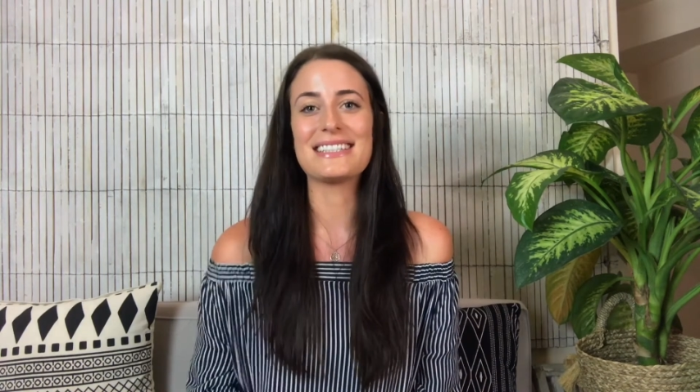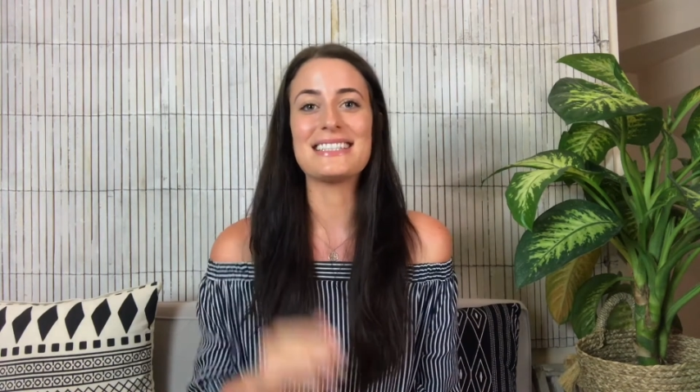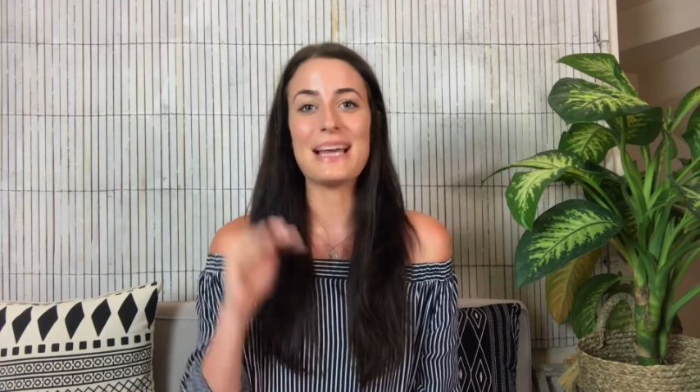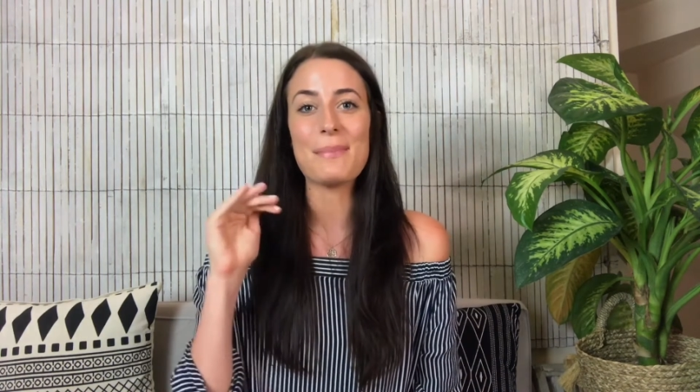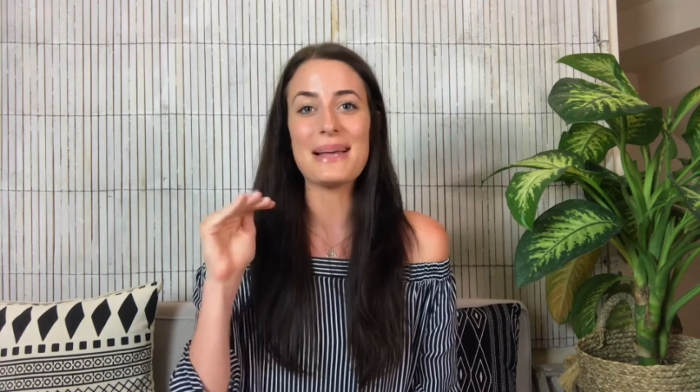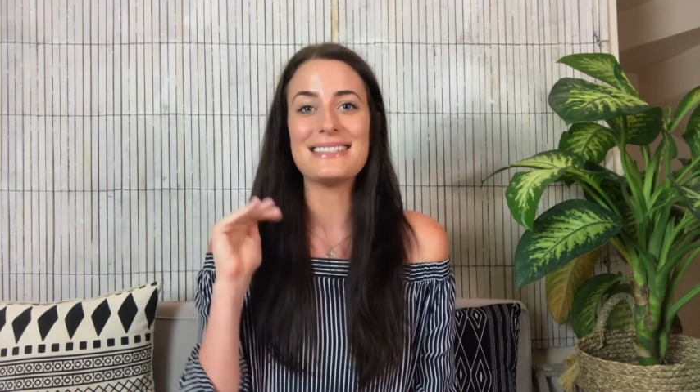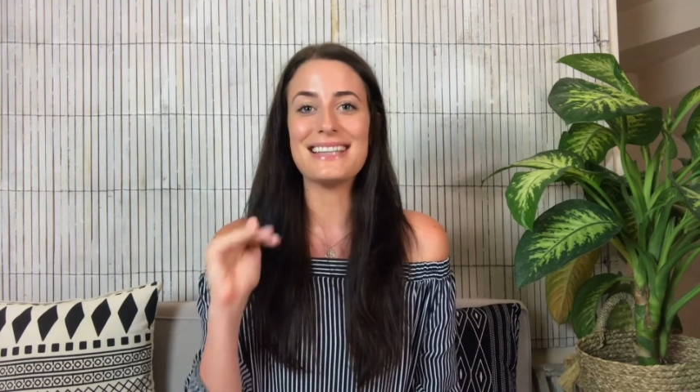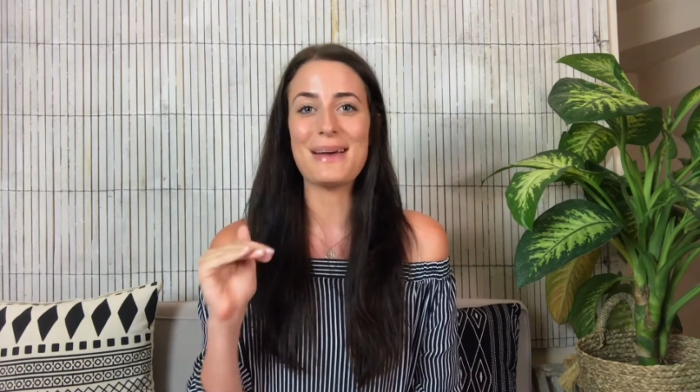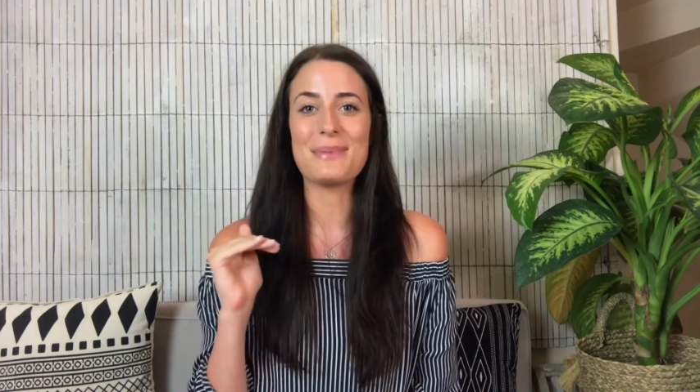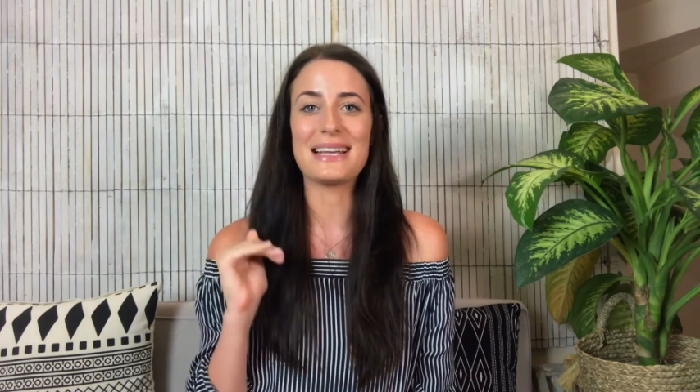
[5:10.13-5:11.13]

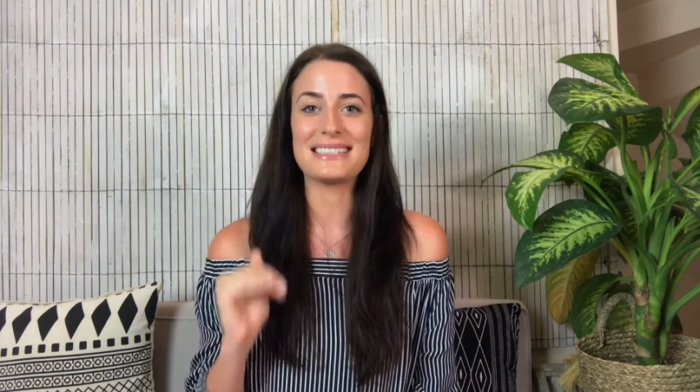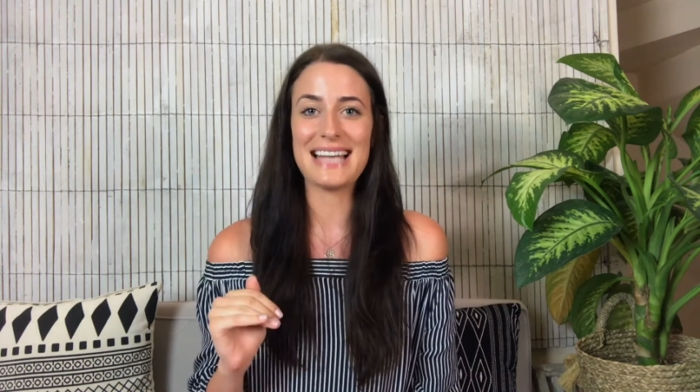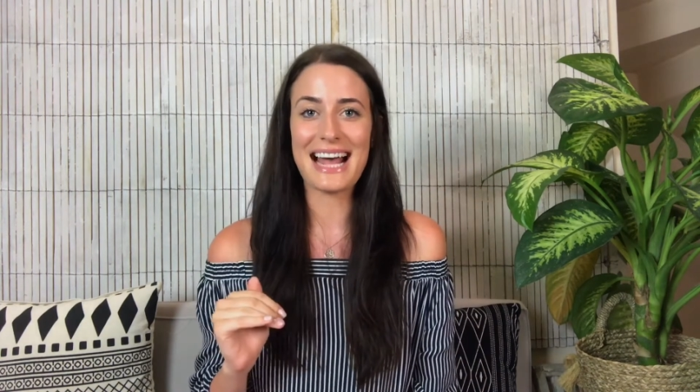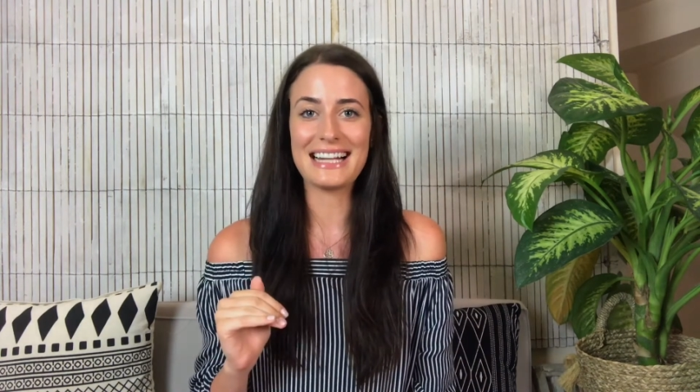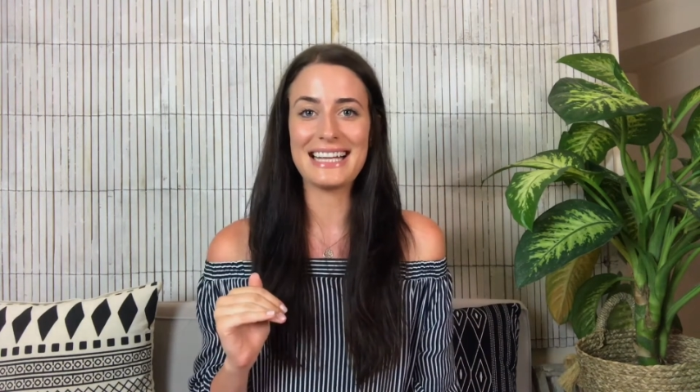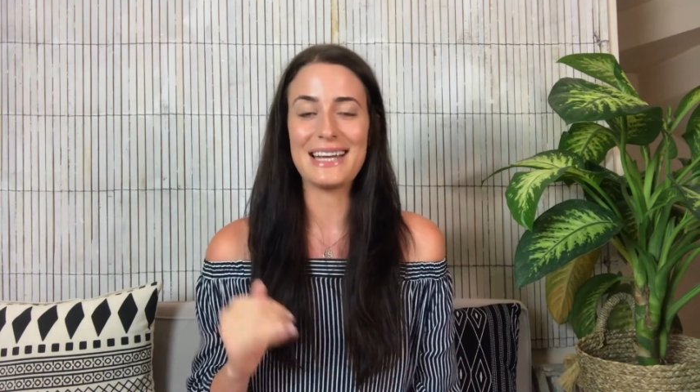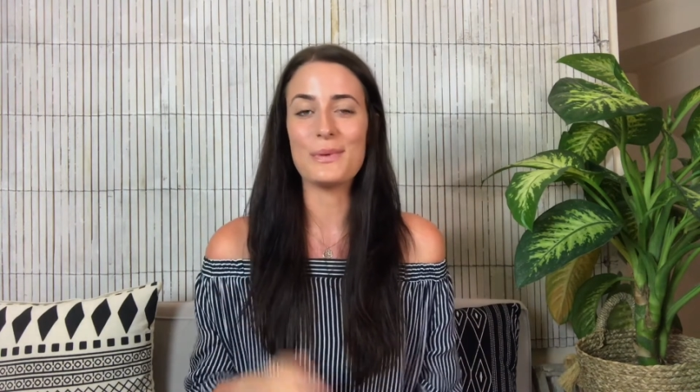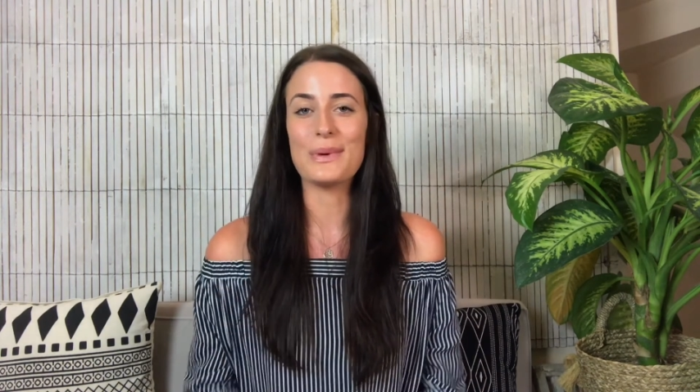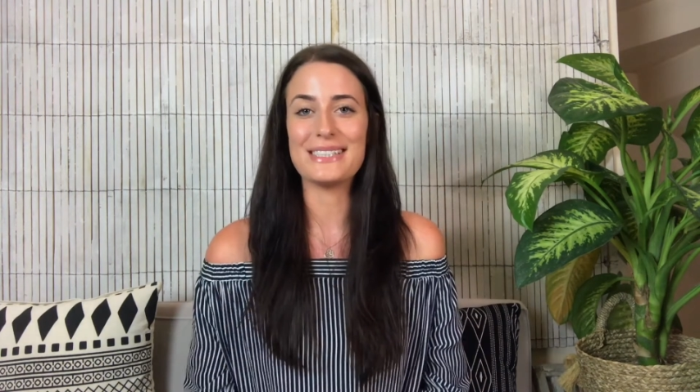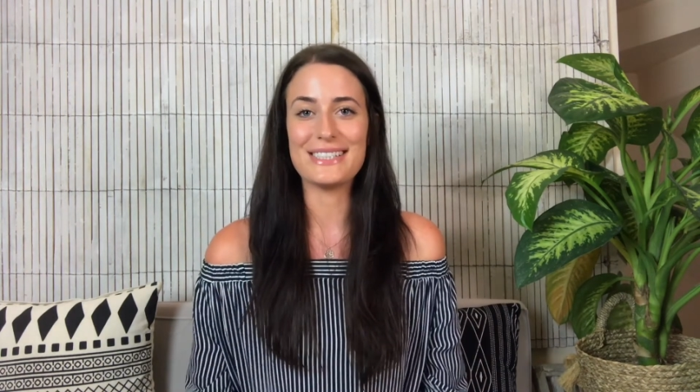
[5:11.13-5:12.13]
step-by-step, exactly
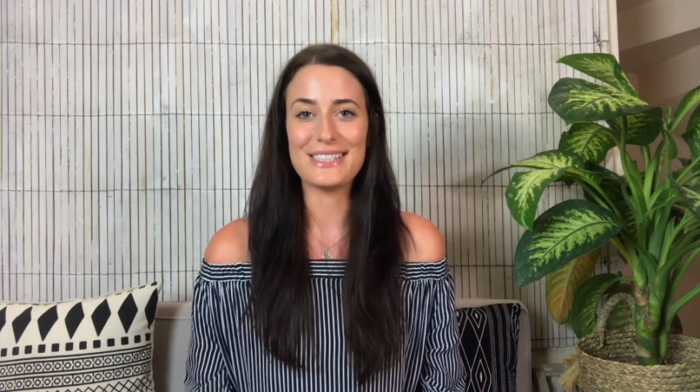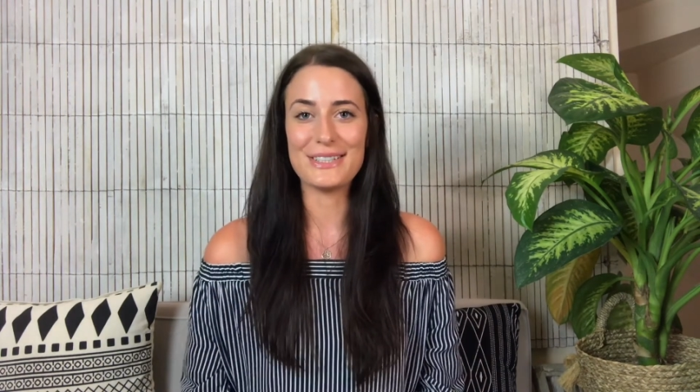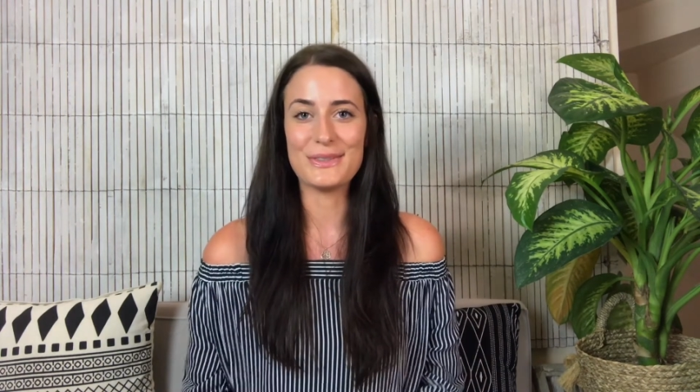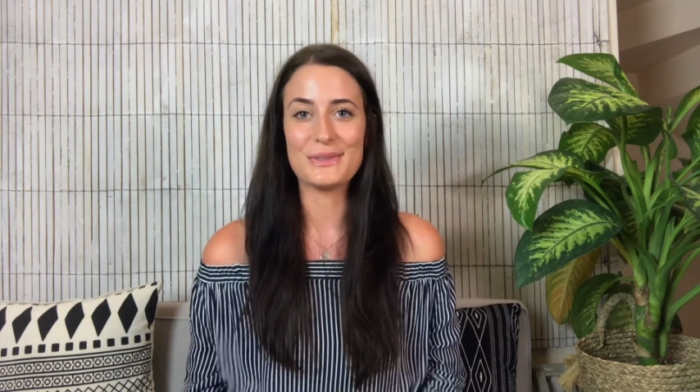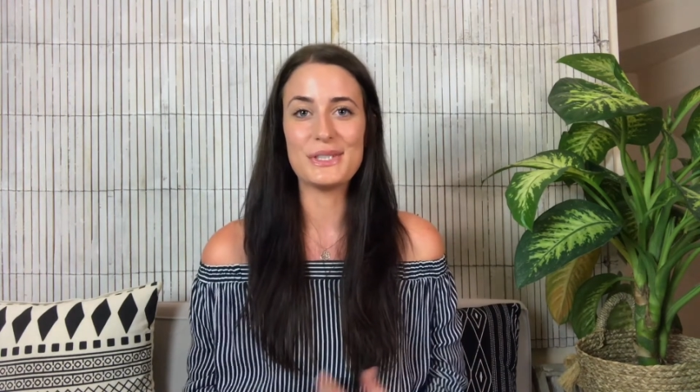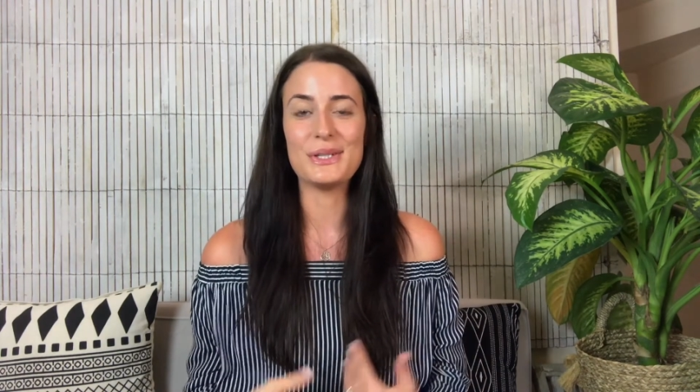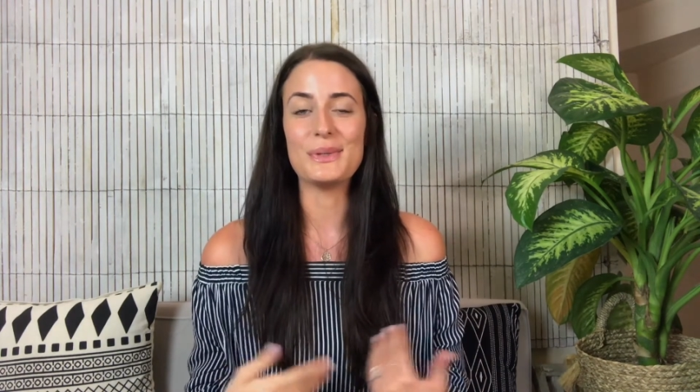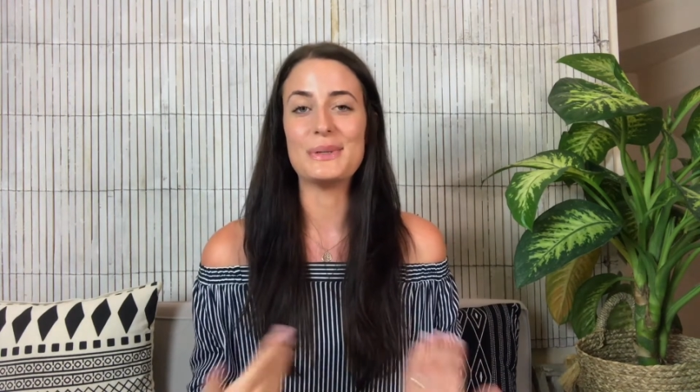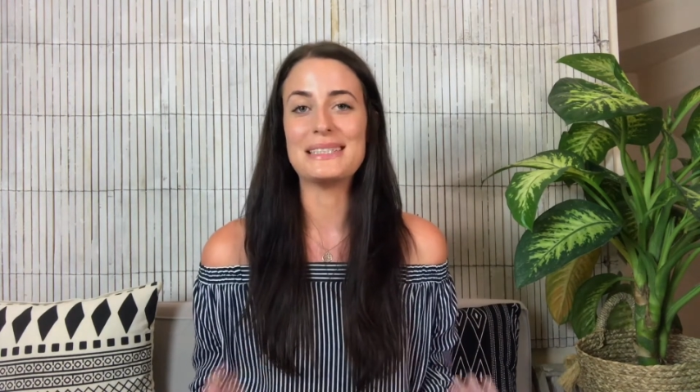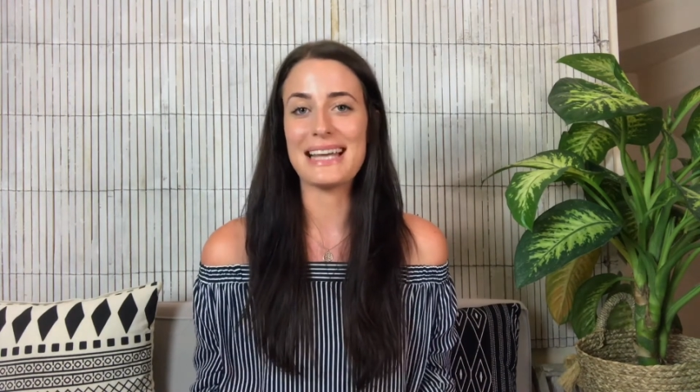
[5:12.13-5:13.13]
what to do
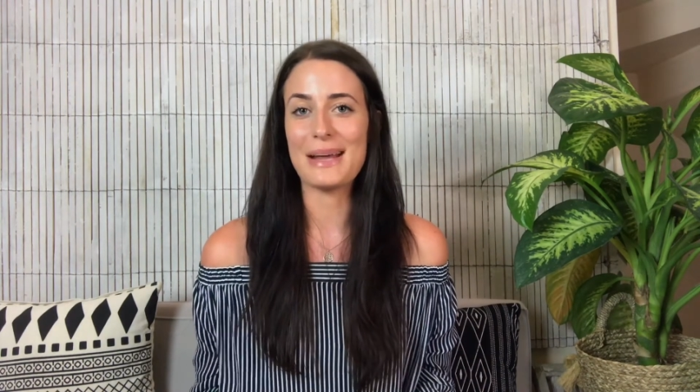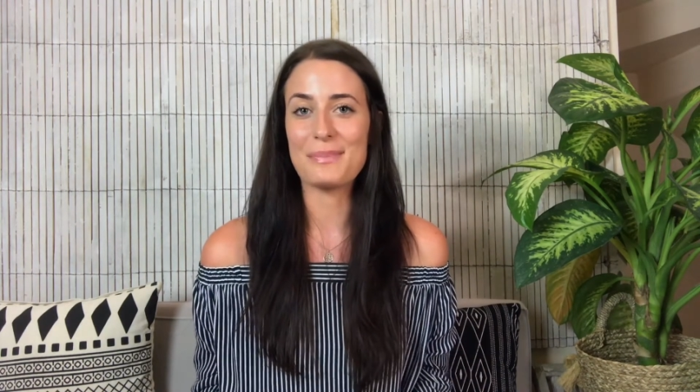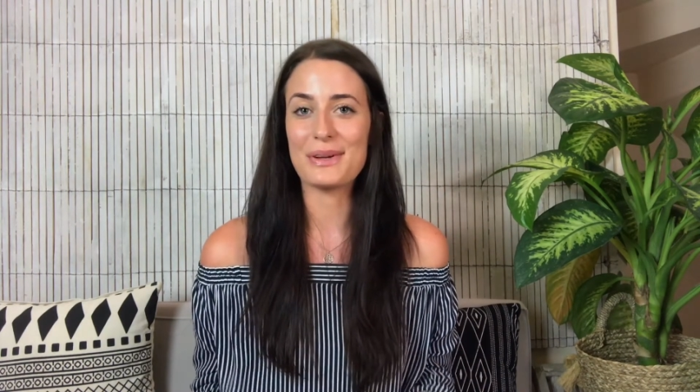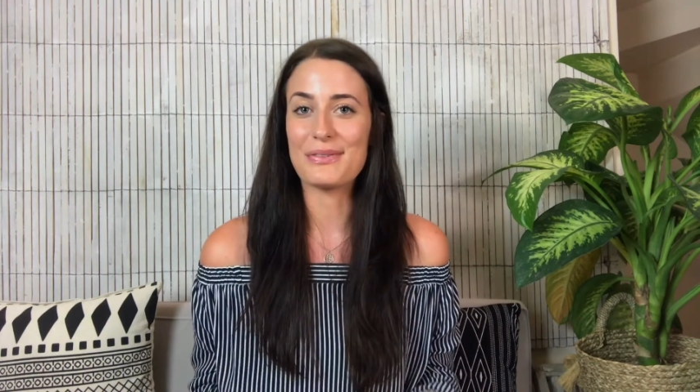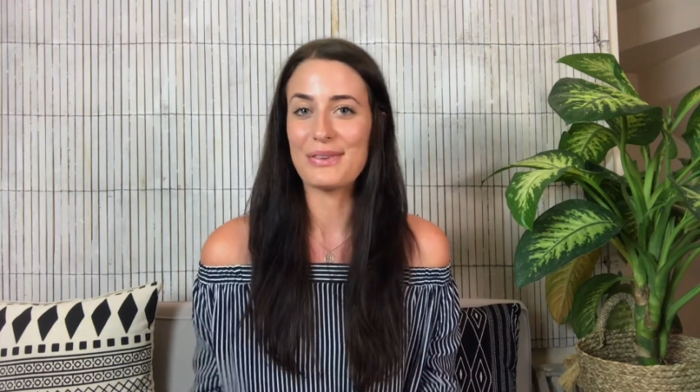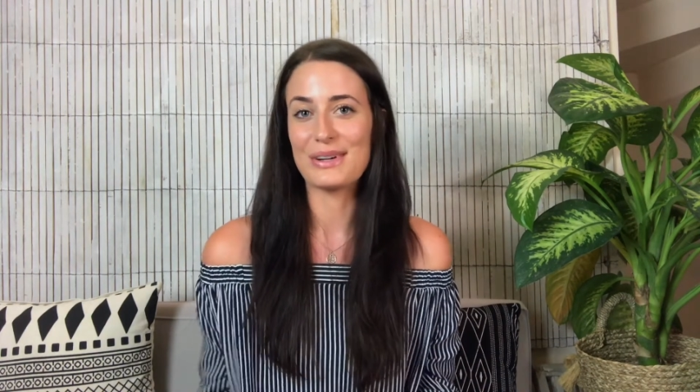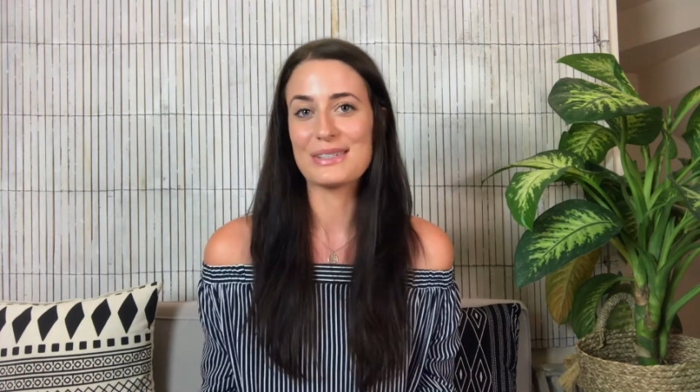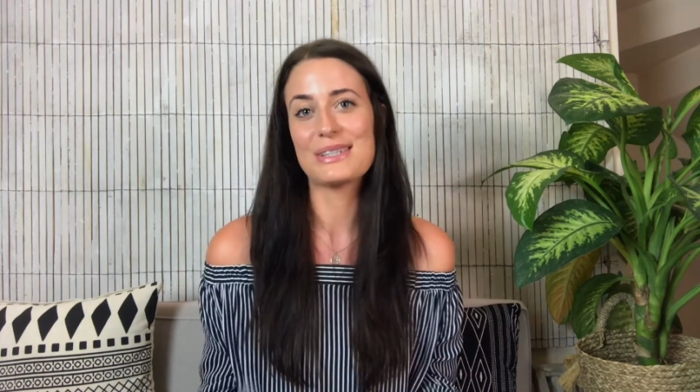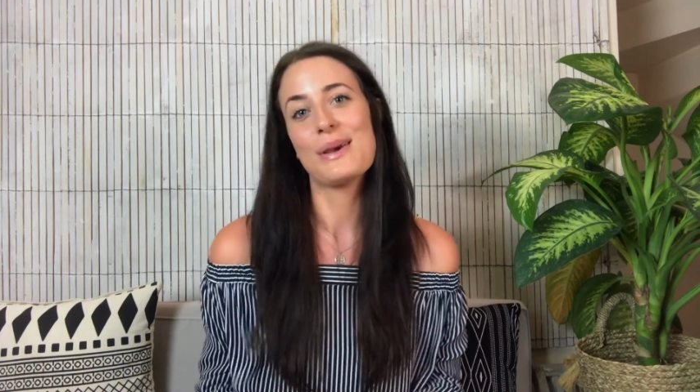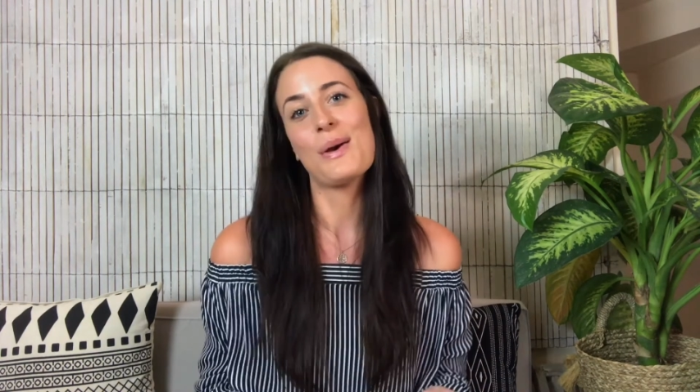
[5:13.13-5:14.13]
to set up your
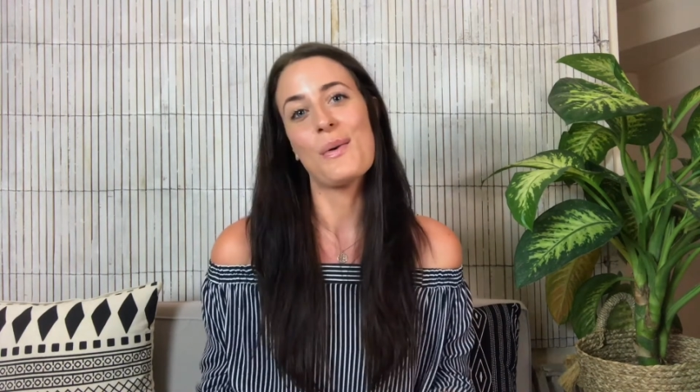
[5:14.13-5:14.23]
first